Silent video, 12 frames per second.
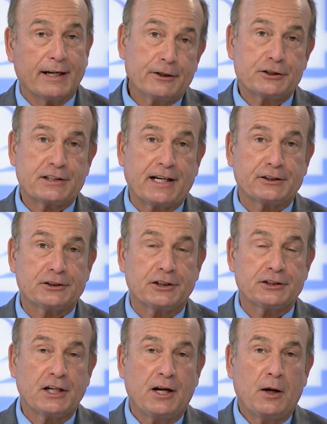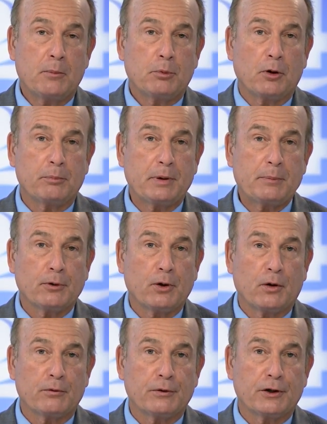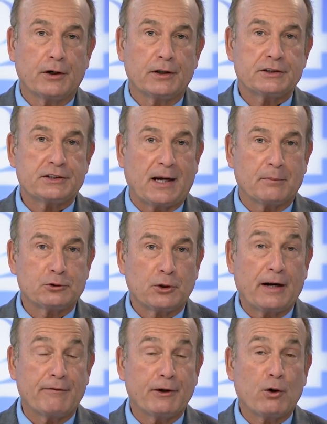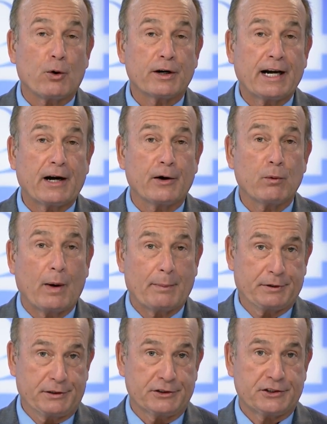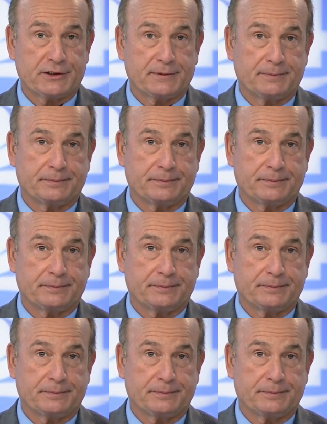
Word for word: intersections, pull people over, stop traffic, or carry weapons.